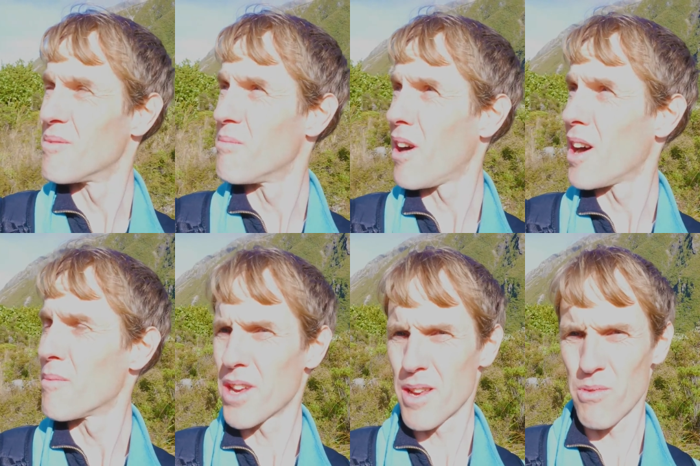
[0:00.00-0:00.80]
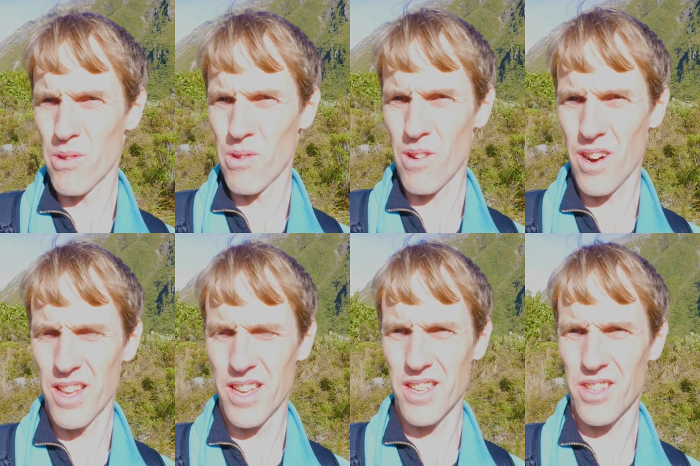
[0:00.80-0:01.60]
might be more,
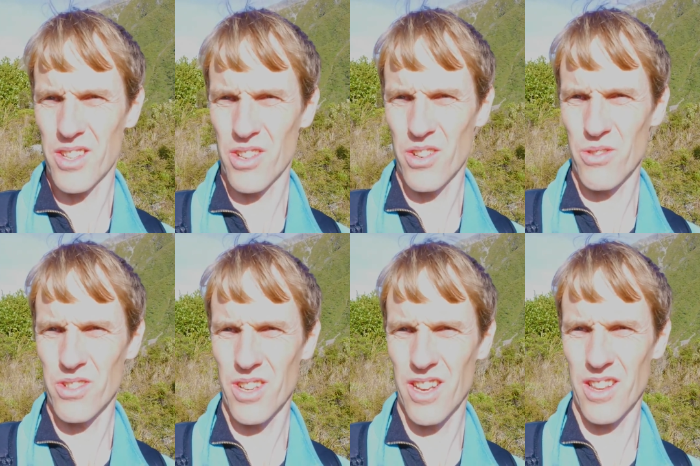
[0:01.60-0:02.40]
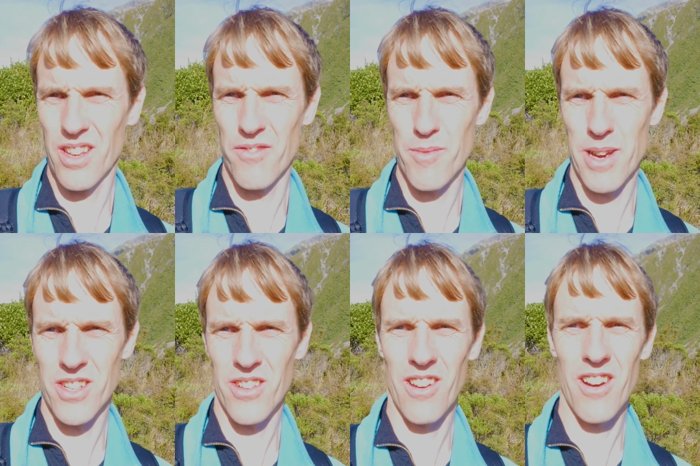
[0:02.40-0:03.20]
could also, the
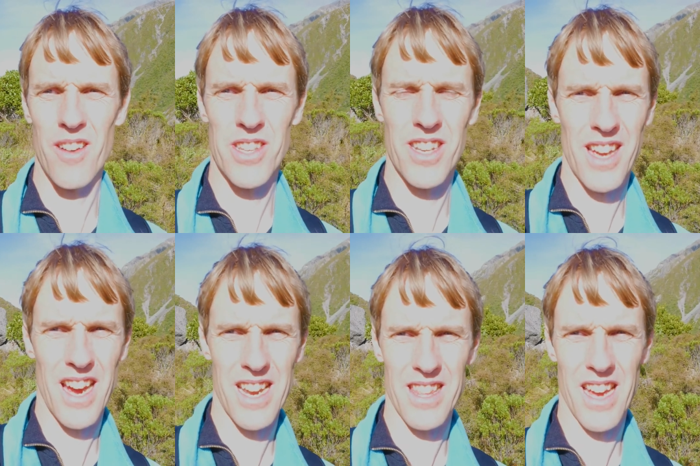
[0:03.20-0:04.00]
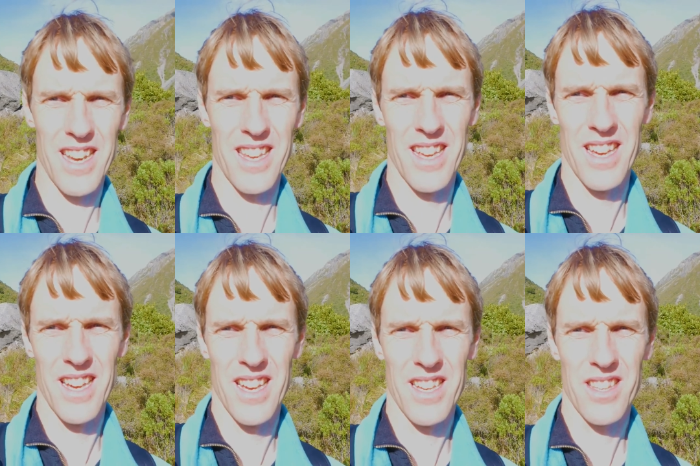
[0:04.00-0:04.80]
information online was indicating that
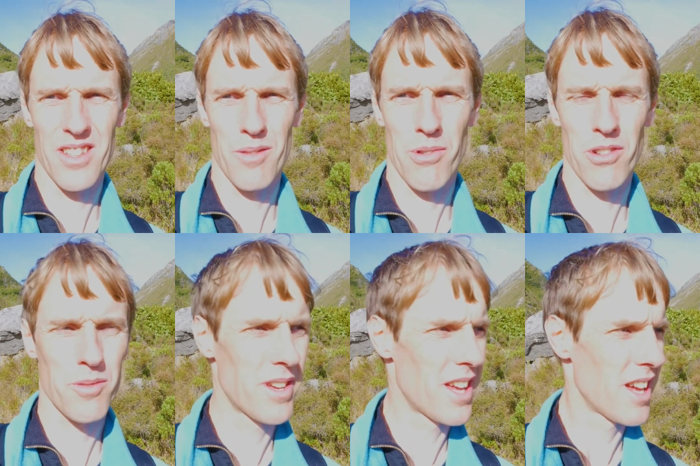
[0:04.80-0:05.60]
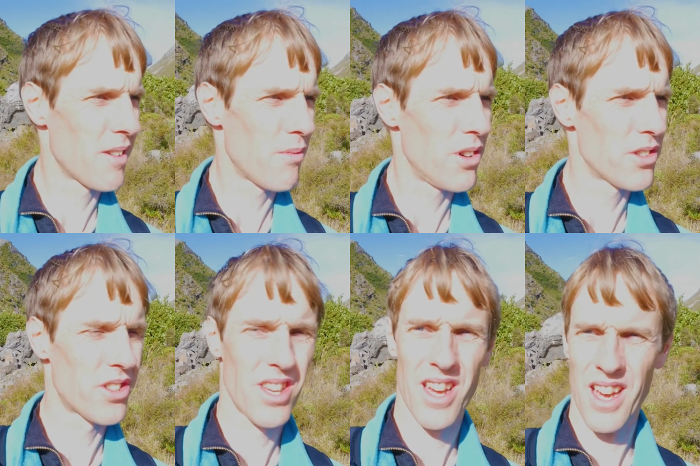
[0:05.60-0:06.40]
this Coprosma here
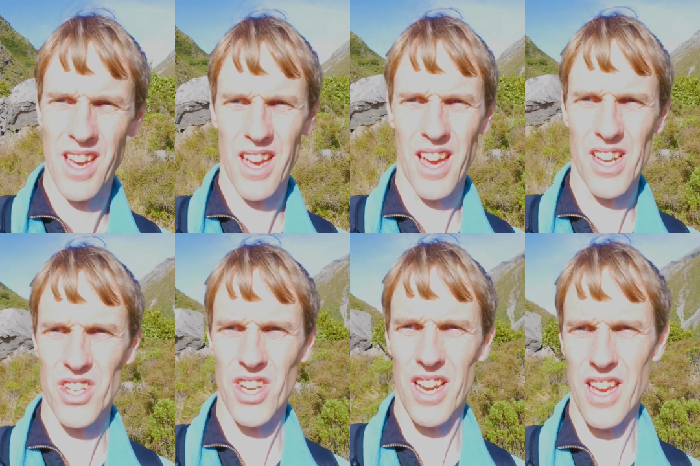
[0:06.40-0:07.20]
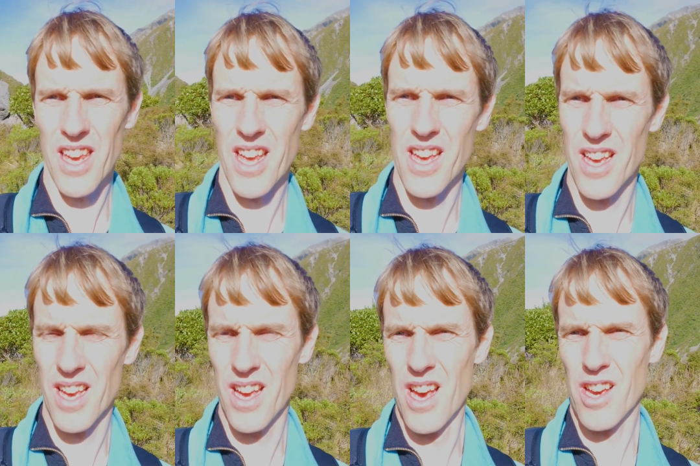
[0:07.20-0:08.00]
was actually
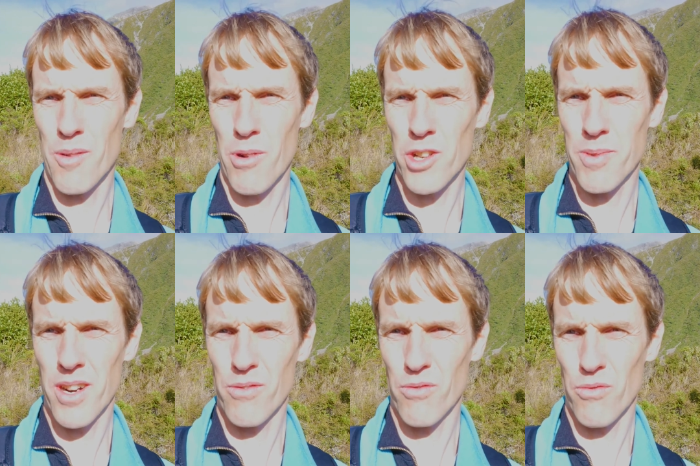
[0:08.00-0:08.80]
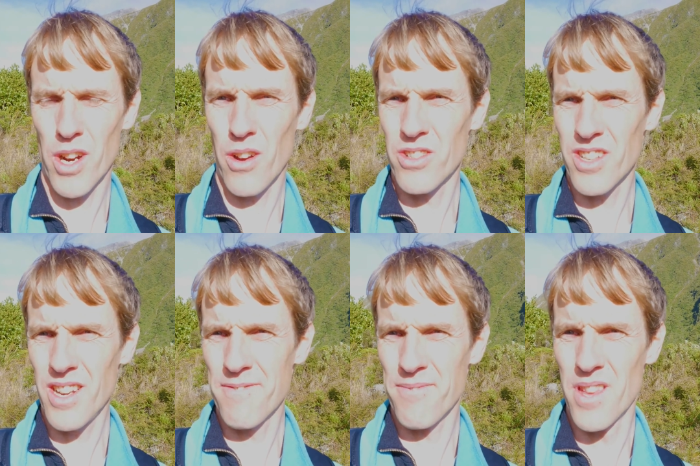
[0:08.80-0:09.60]
Coprosma
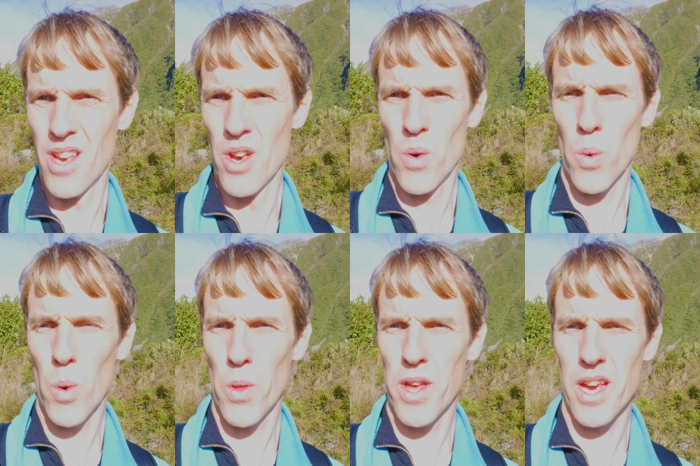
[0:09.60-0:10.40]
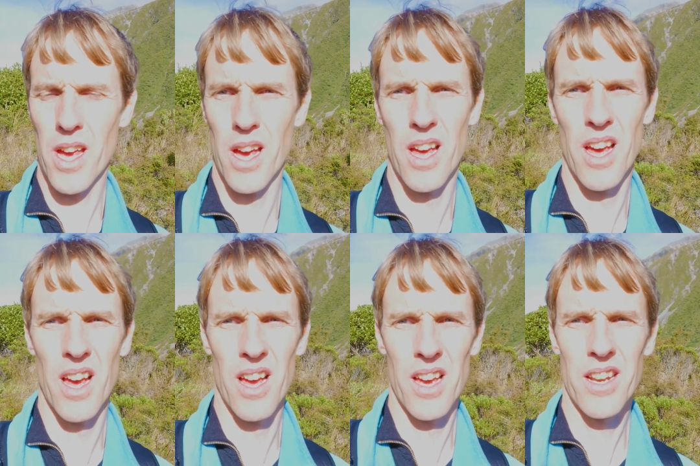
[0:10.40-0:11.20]
rugosa, or the
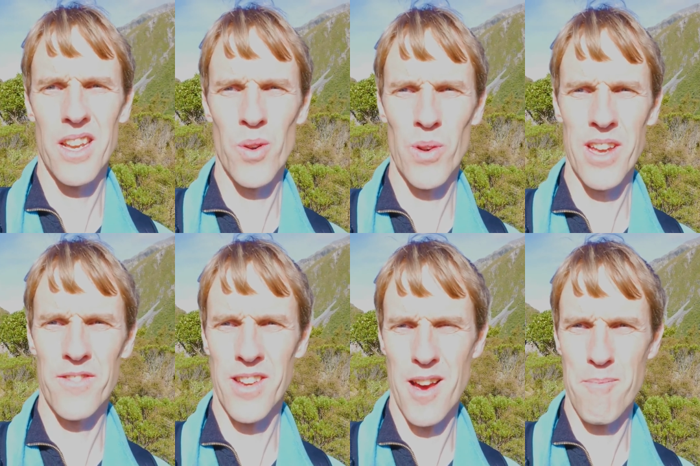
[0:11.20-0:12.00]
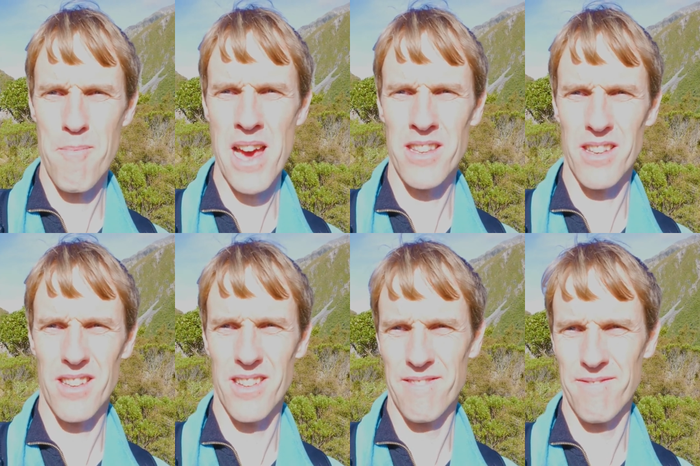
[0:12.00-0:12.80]
needle-leafed
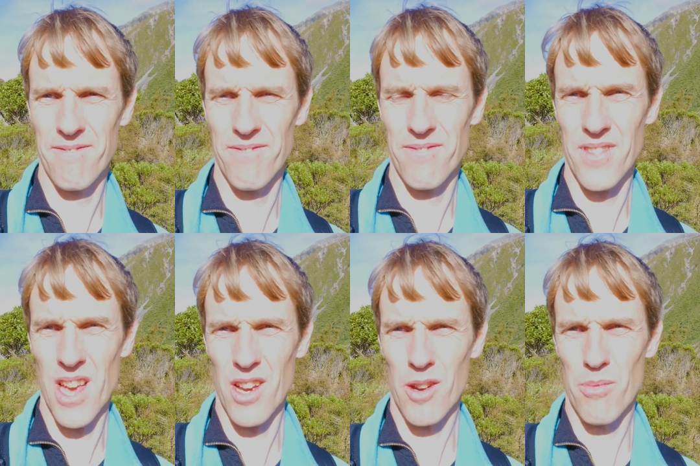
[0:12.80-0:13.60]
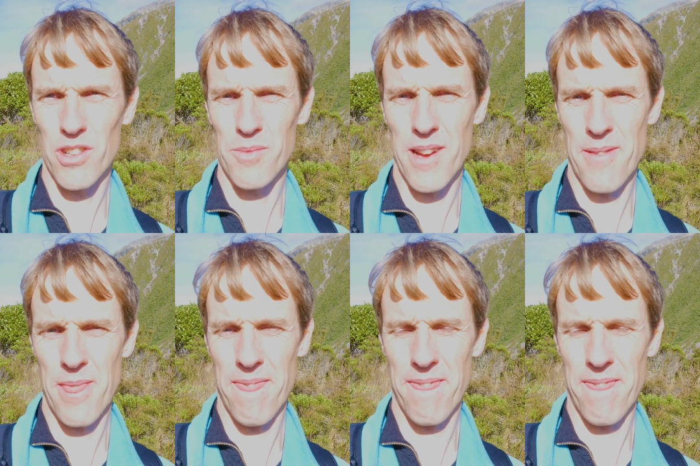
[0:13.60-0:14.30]
mountain Coprosma.